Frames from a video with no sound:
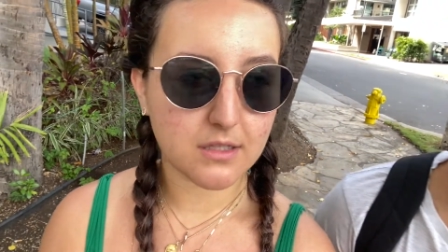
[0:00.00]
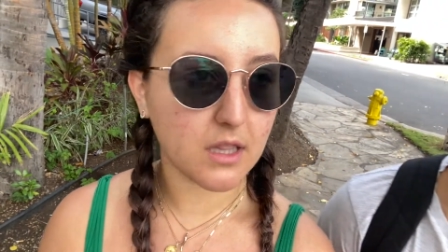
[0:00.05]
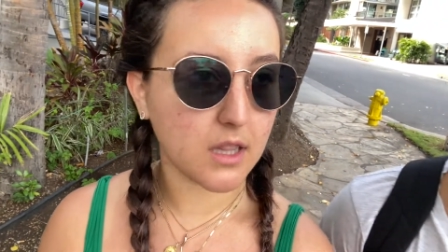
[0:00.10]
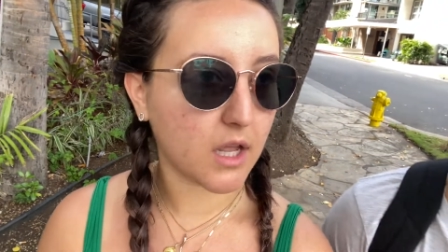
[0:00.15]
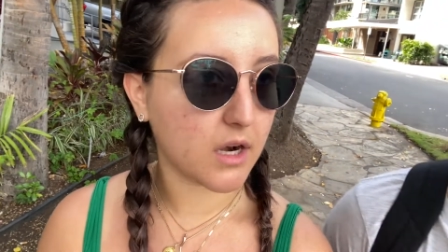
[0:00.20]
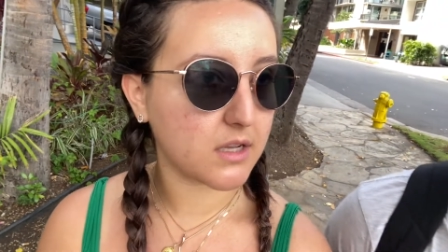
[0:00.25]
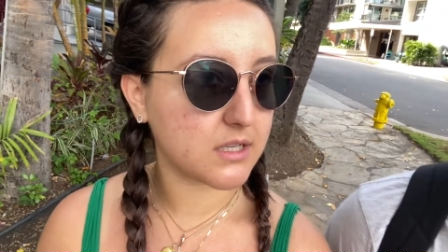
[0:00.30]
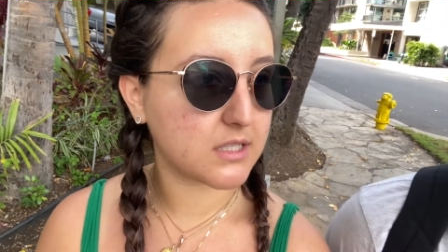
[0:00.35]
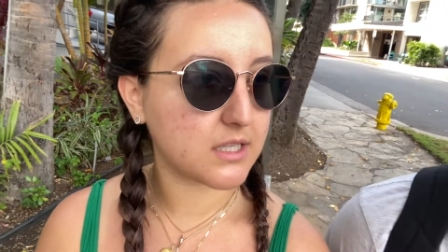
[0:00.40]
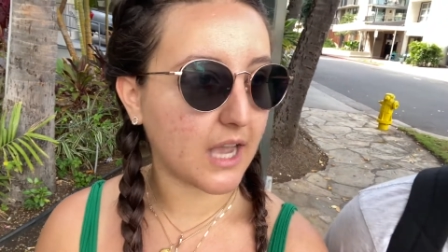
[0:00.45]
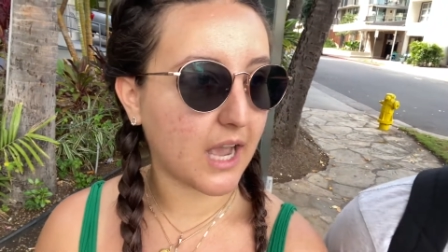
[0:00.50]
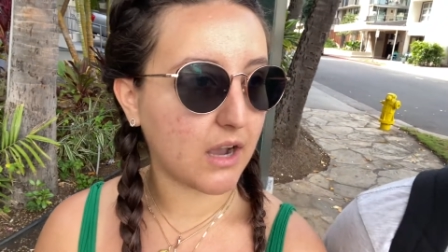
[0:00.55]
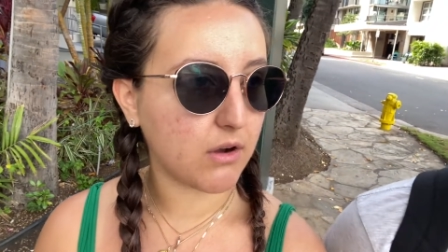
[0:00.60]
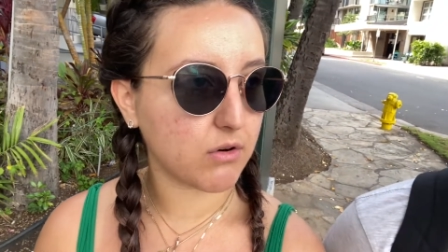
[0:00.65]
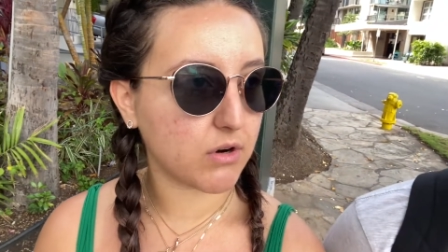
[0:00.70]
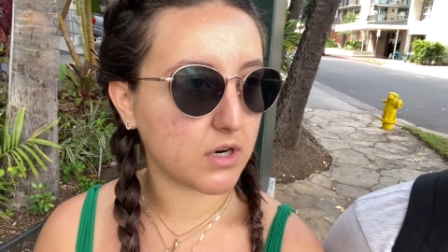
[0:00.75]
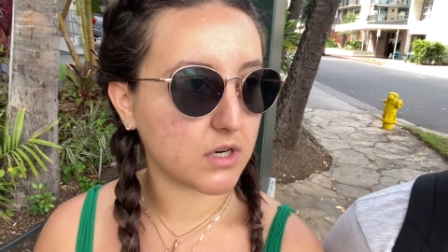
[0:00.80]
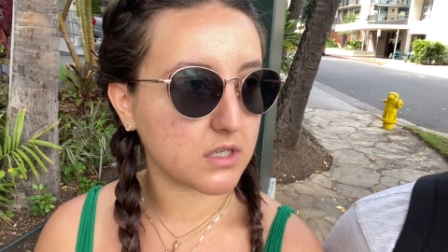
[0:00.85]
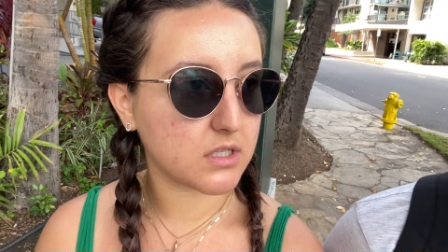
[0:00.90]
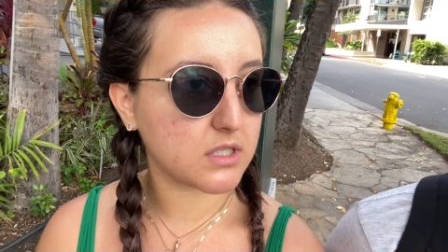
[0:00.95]
a lot of
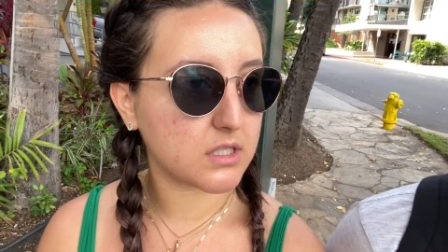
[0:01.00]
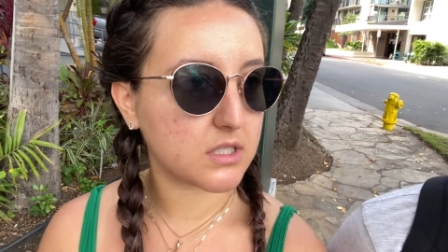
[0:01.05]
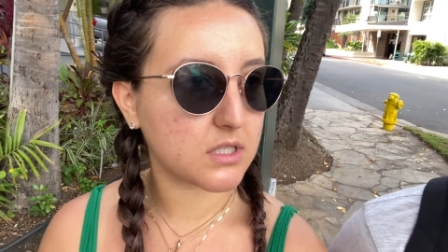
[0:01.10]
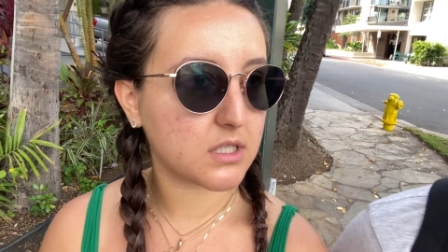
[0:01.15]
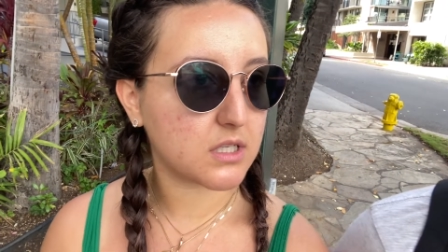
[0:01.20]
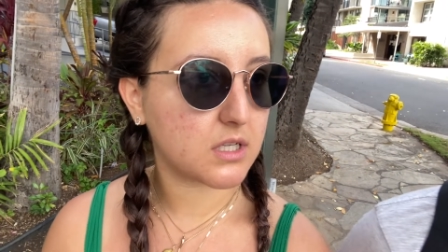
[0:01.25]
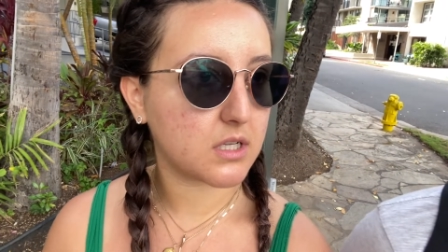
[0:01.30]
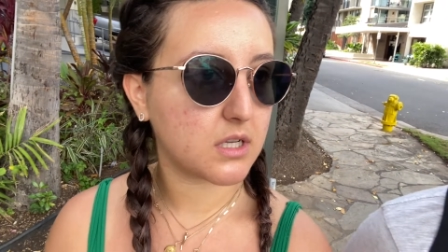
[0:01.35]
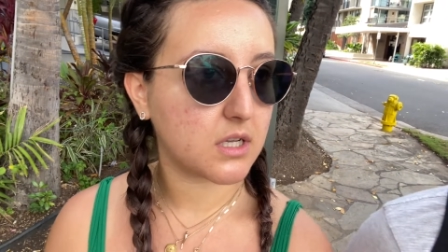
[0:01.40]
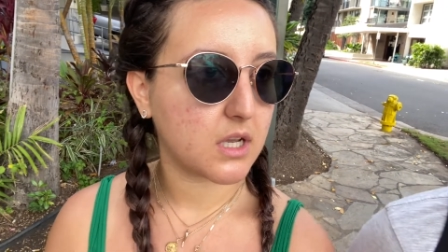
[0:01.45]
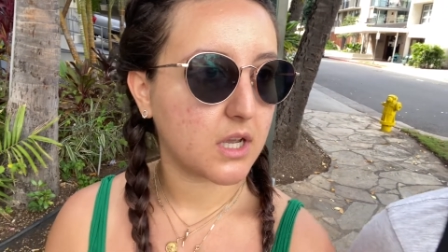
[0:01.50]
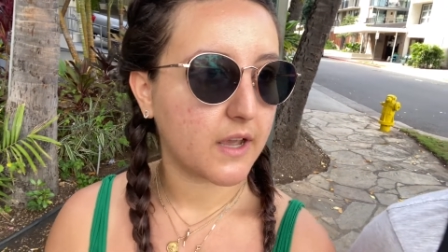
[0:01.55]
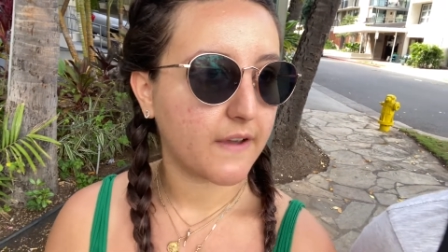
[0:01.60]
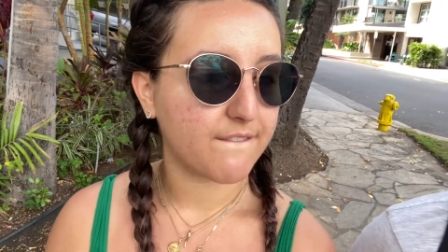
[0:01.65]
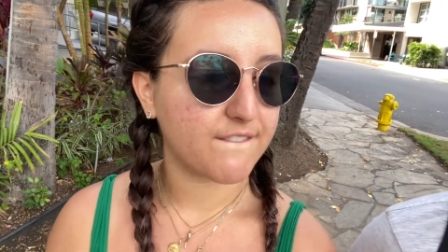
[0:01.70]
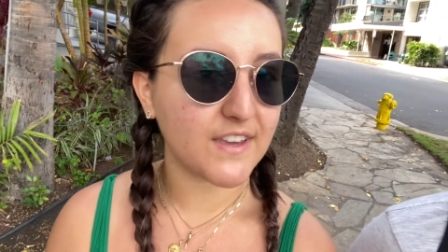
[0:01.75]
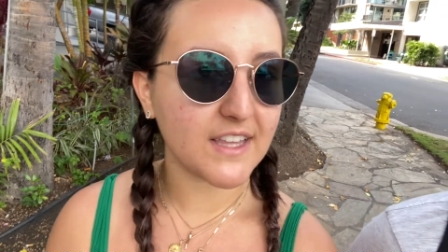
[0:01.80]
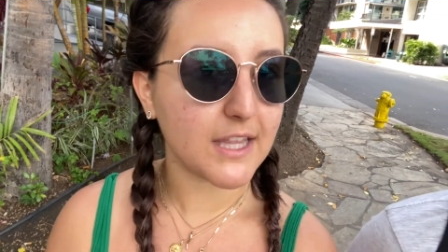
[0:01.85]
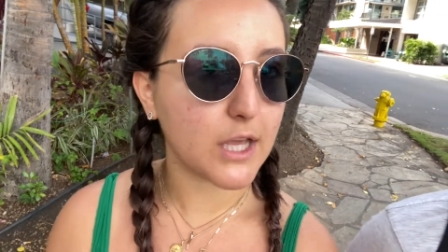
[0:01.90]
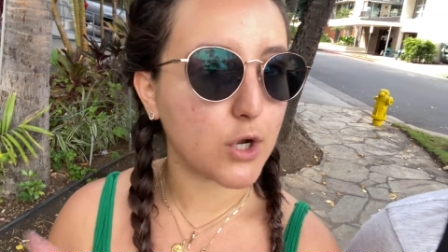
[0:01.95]
hours. Yeah.
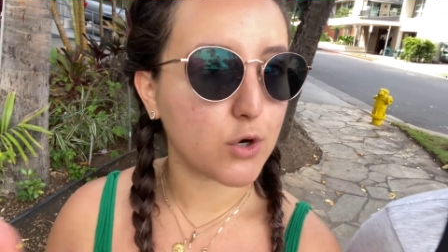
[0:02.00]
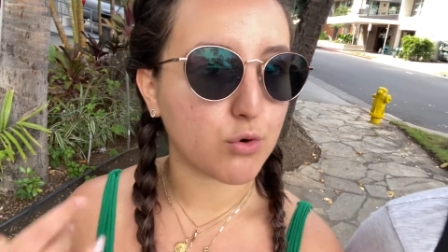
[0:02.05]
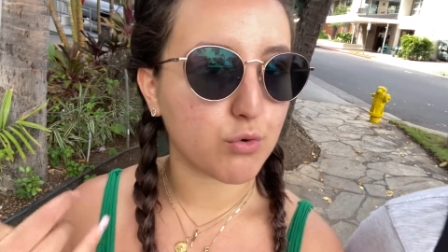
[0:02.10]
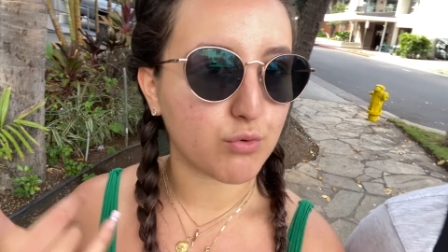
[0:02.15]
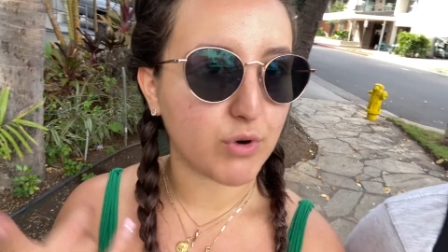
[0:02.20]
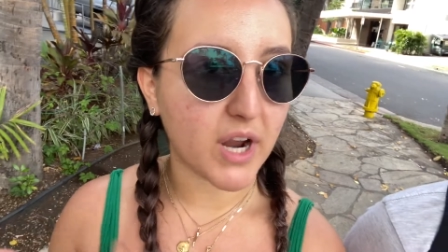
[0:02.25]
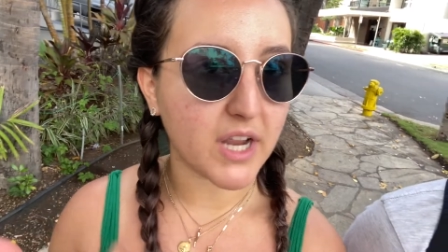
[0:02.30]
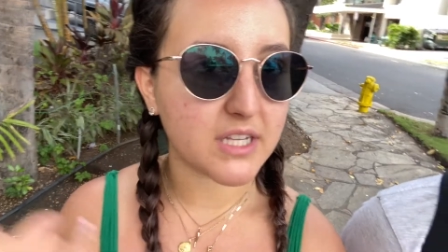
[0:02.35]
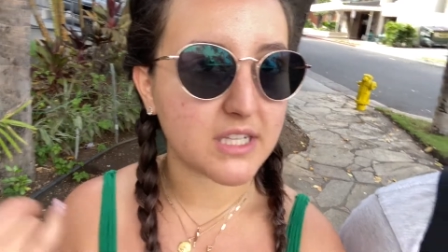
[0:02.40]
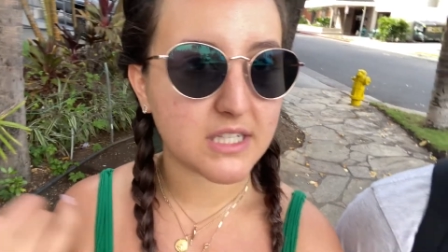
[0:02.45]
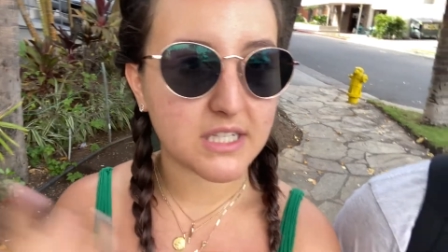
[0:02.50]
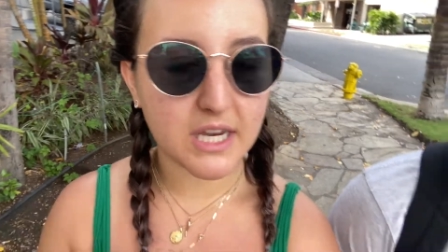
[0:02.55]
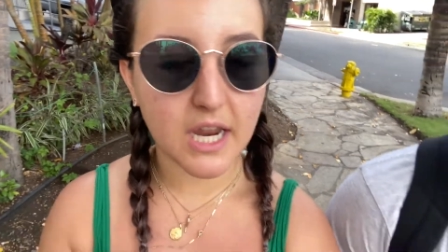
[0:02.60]
Feeling rested.